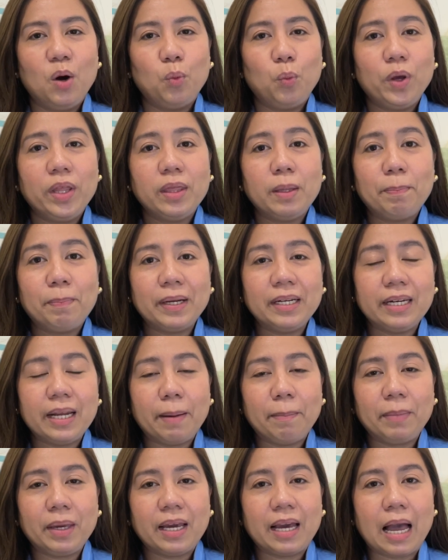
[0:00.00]
When the
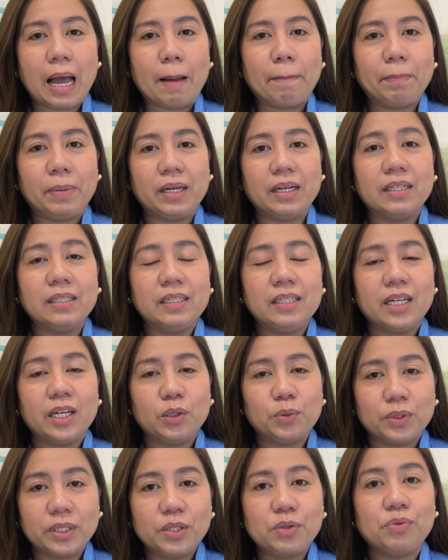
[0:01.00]
pandemic happened,
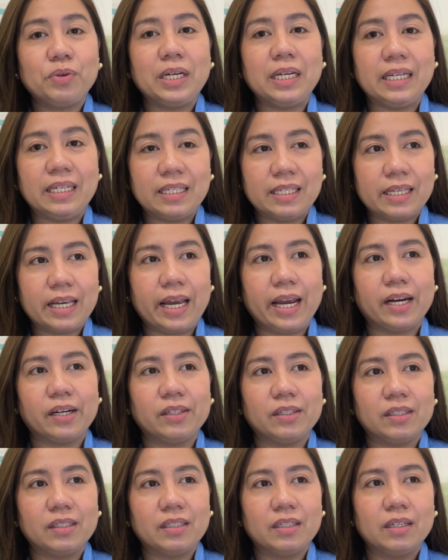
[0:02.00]
I was really
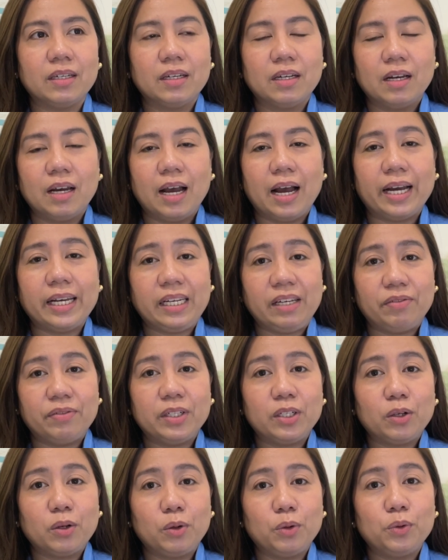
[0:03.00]
scared. I
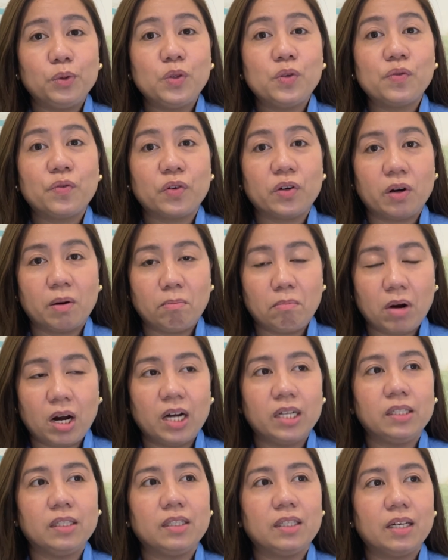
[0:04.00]
even closed for a
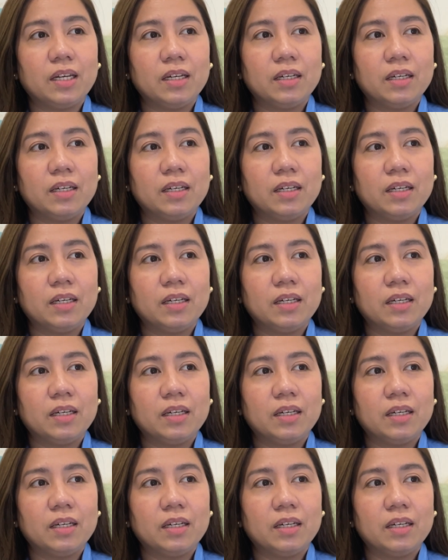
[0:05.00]
month.